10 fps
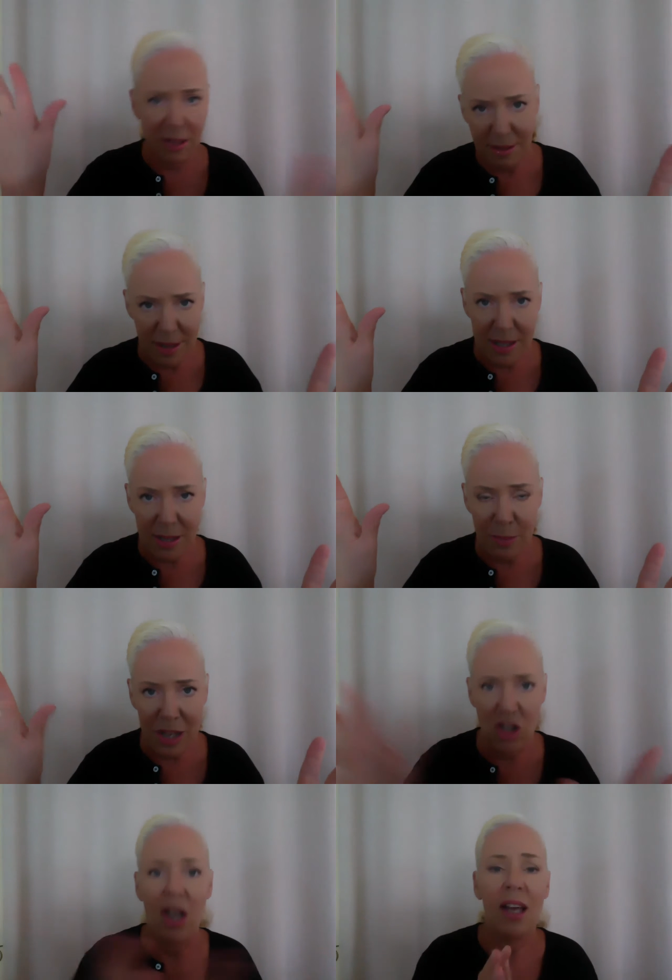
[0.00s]
this
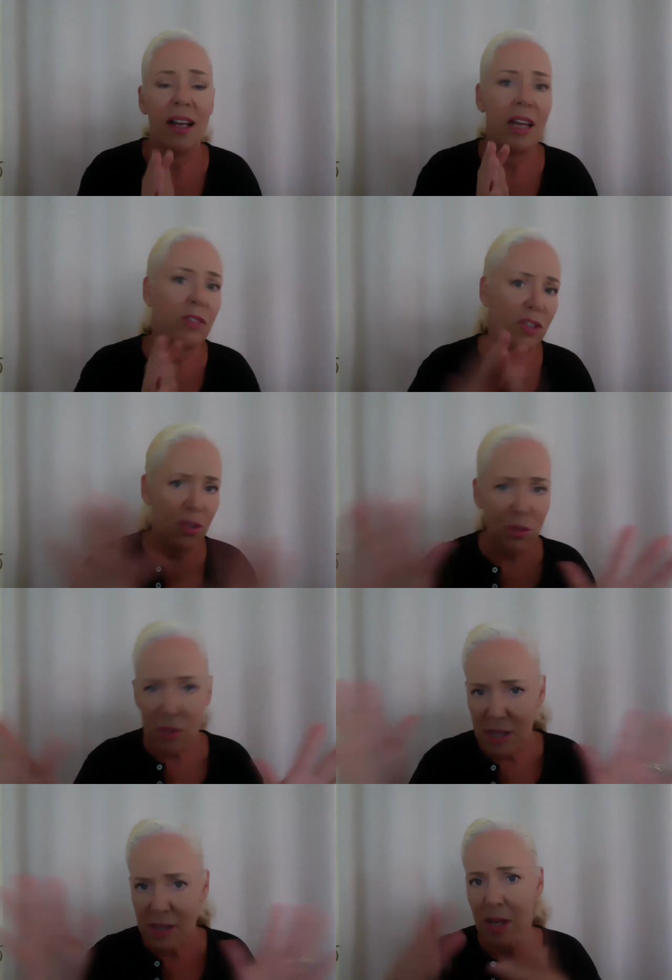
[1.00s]
much, level 2
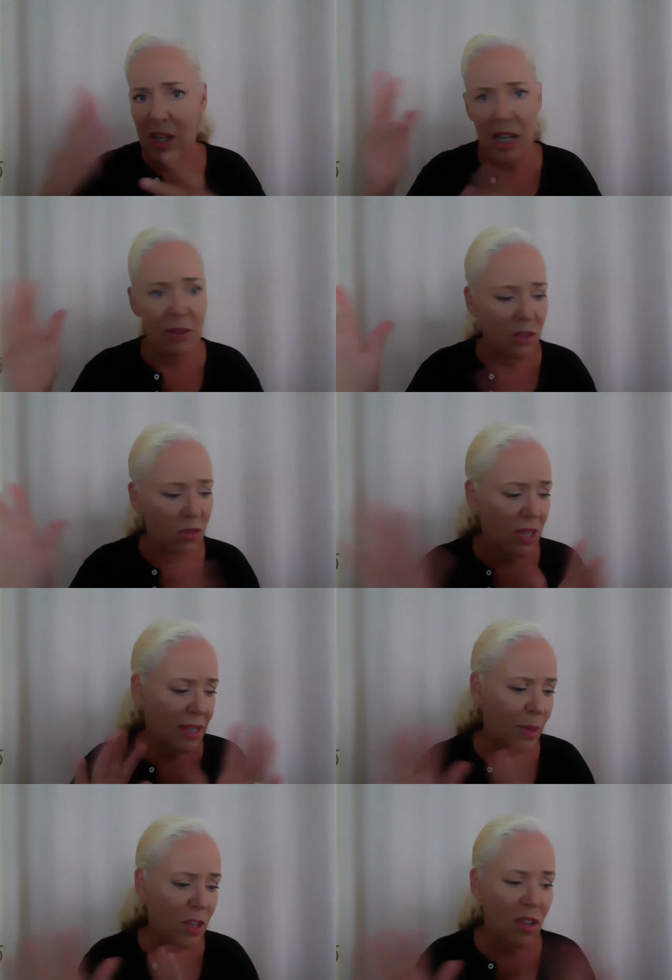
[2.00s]
this much, level 3
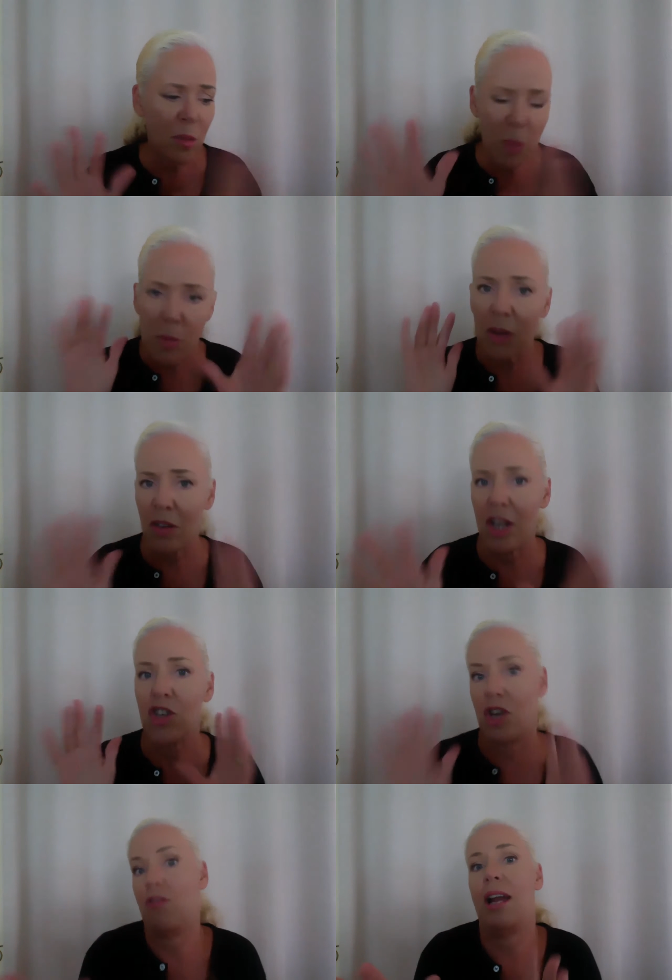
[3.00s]
this much, so that people have got a
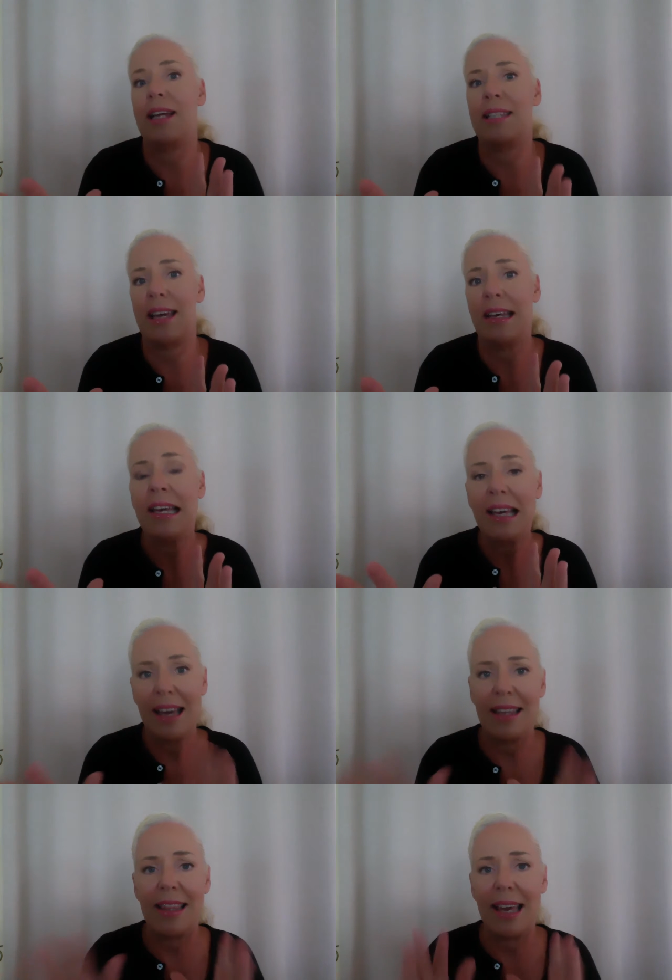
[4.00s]
general idea,
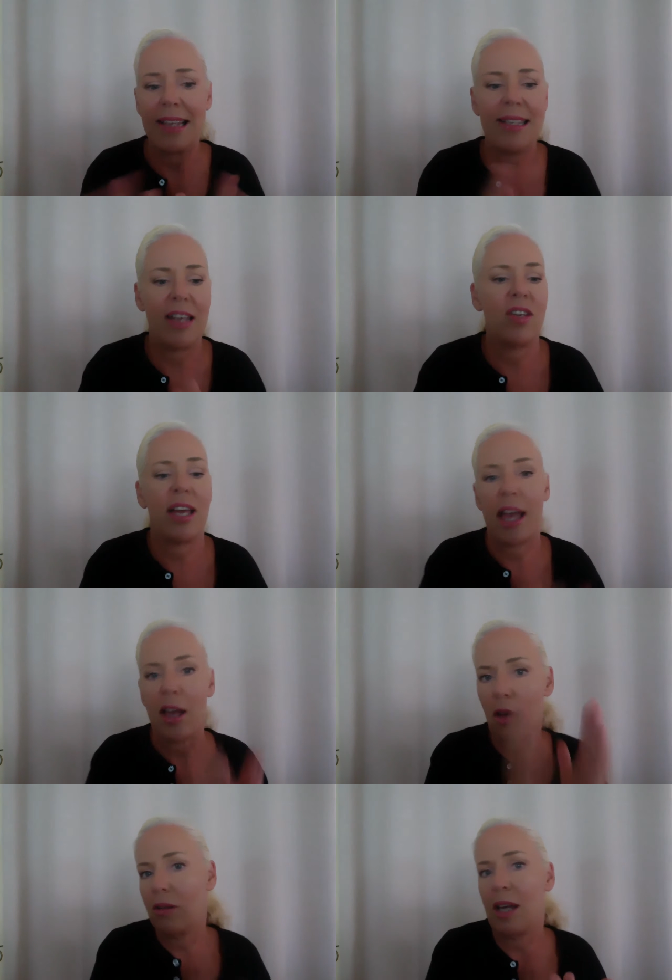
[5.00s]
and then they can say to you, okay,
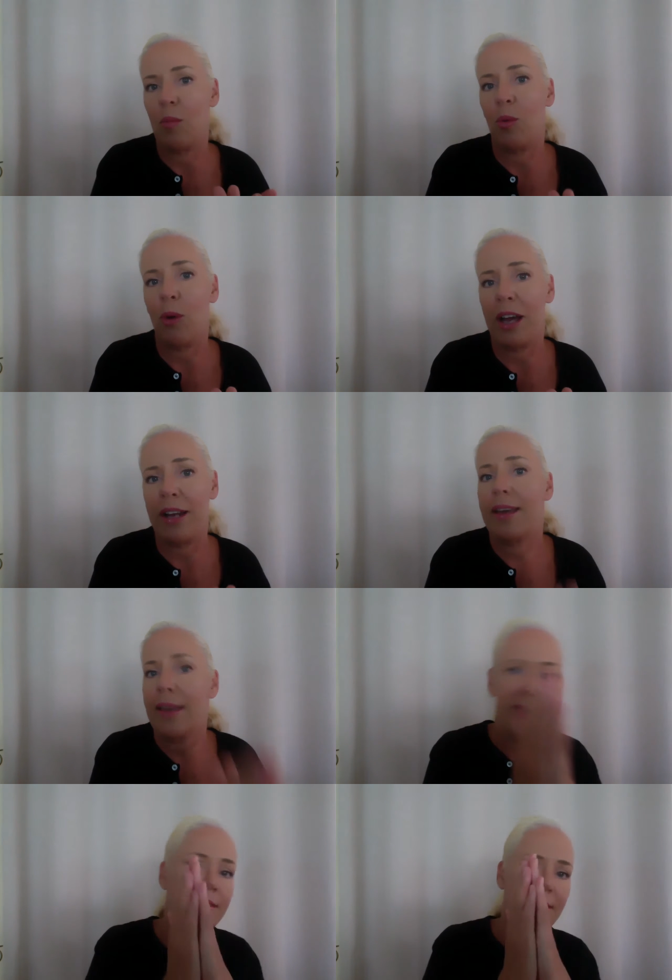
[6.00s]
goal number 1
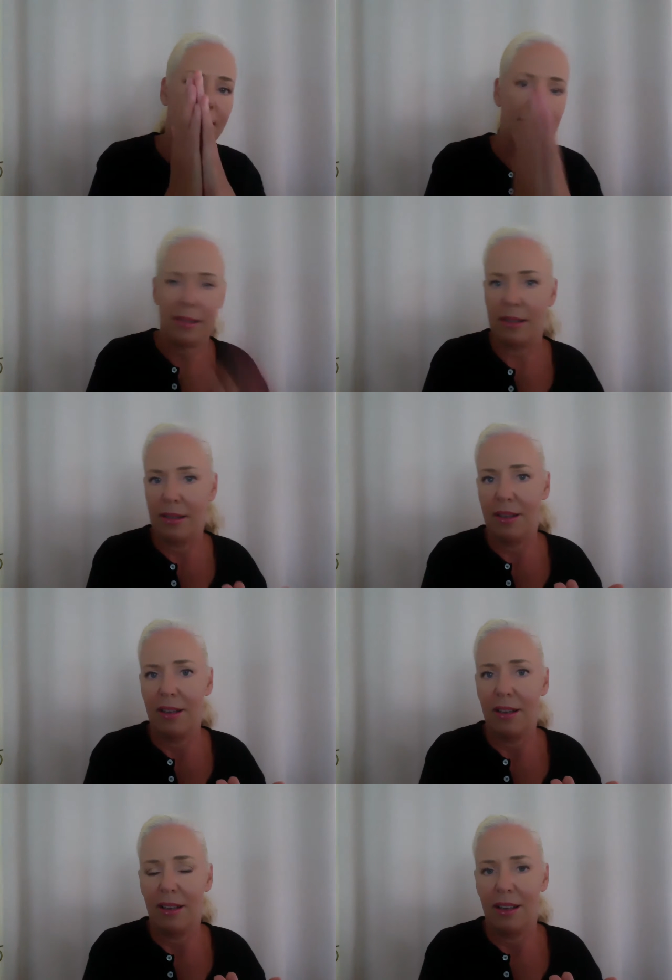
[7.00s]
is
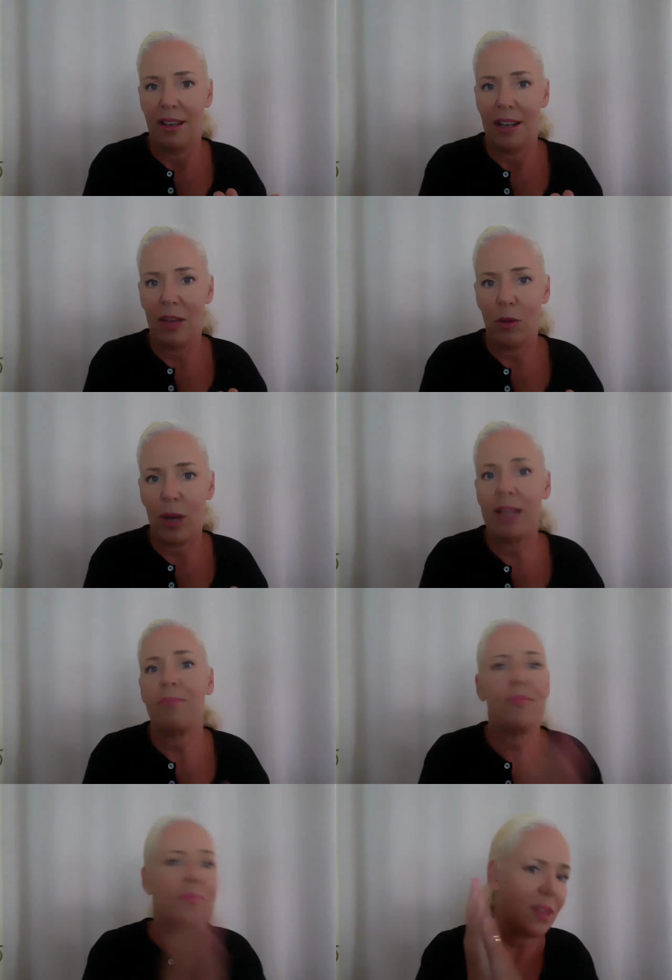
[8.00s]
level
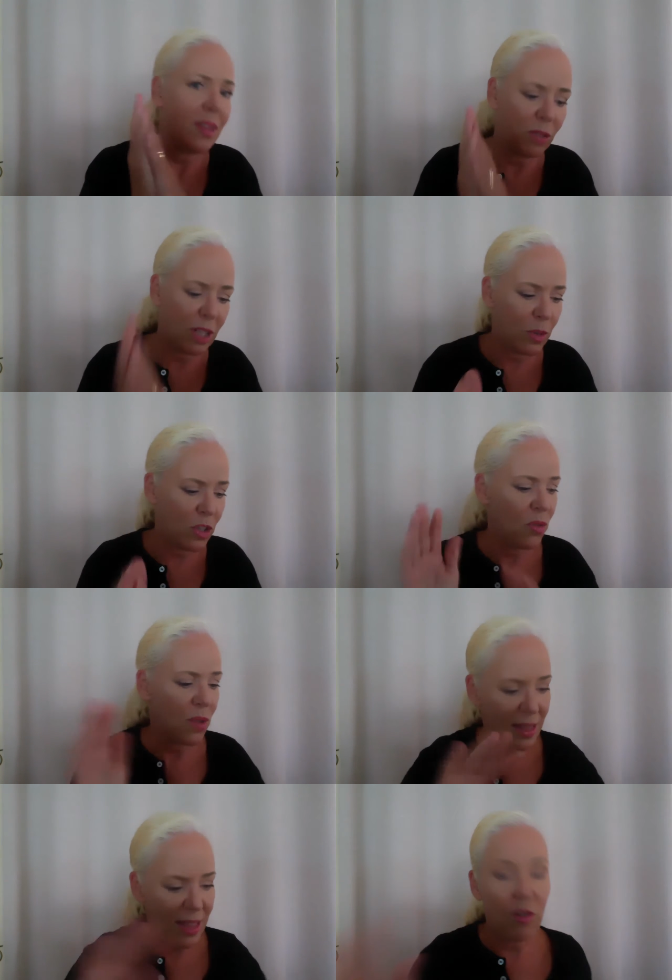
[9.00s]
1, goal number 2,
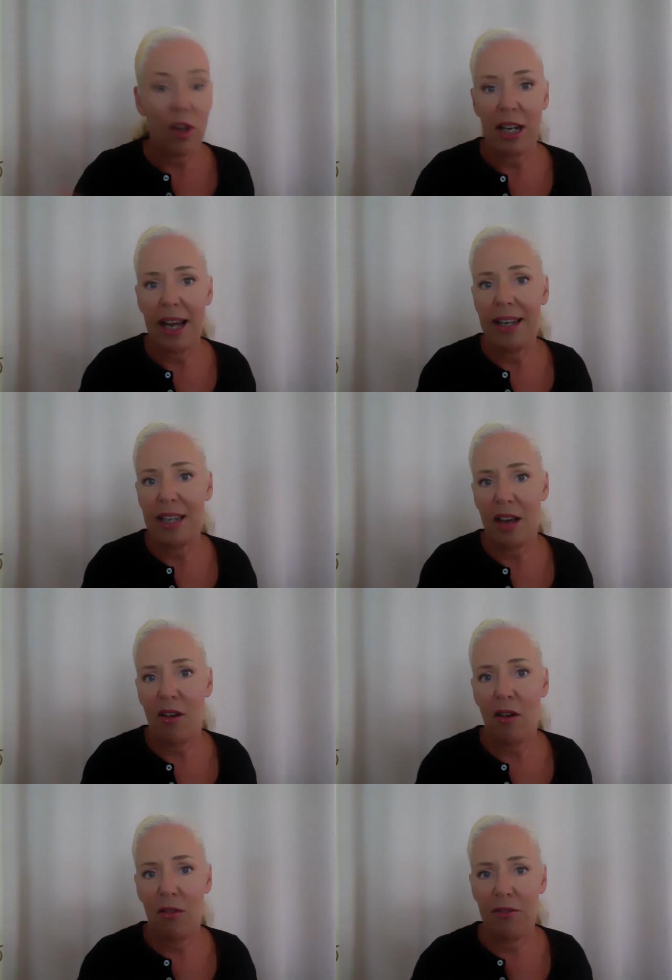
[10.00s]
and they've got an
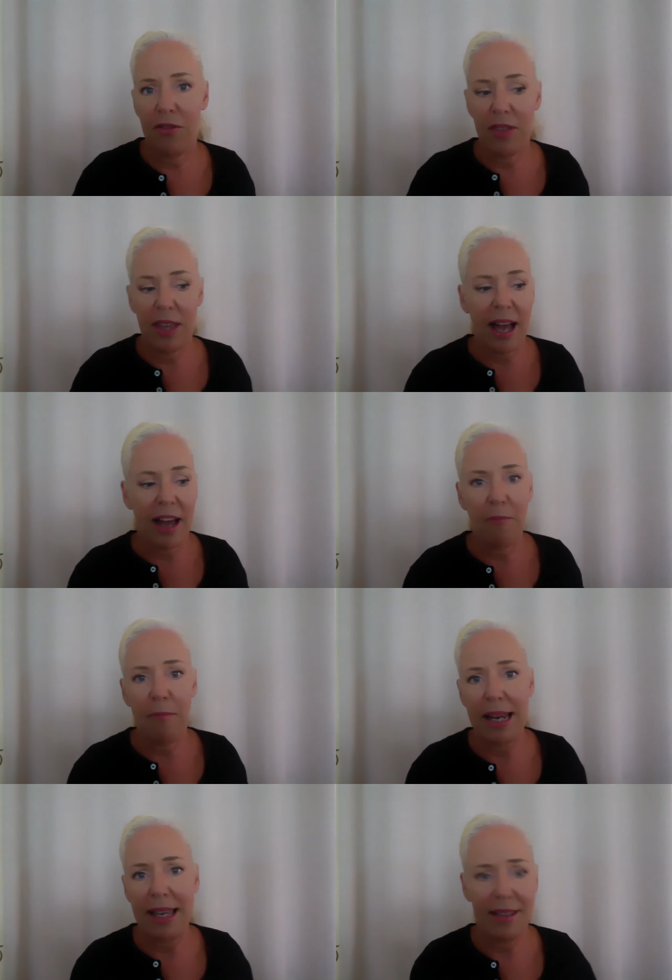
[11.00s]
idea of the kind of
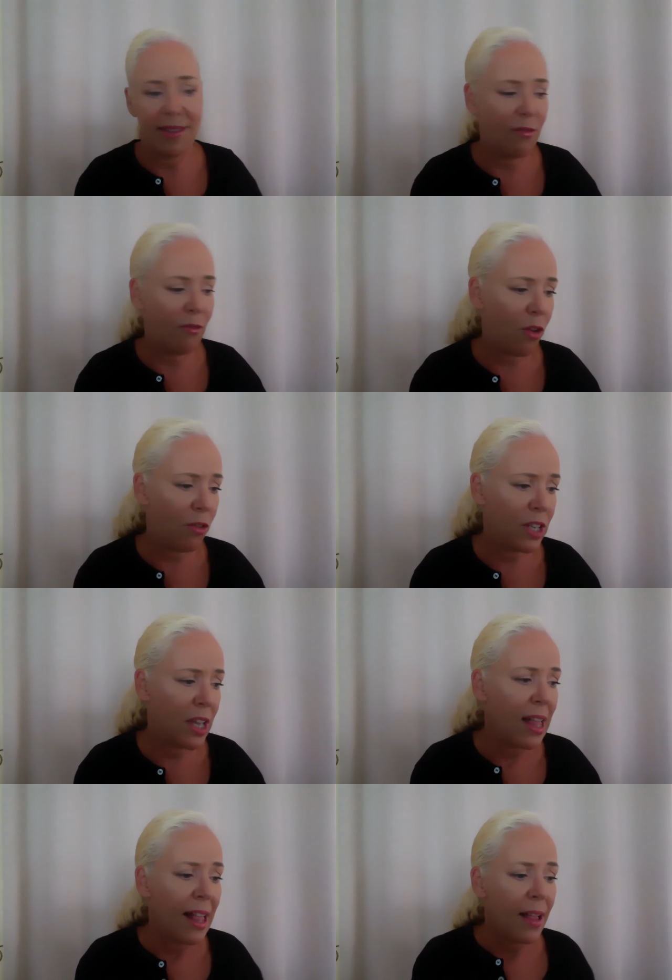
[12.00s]
money that's involved.
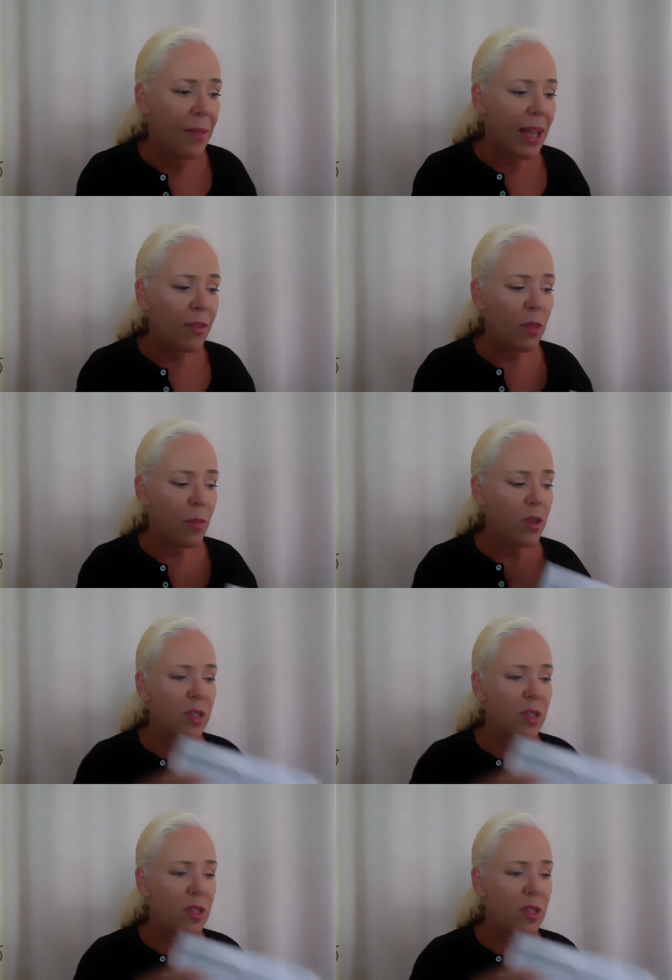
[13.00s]
Now, the most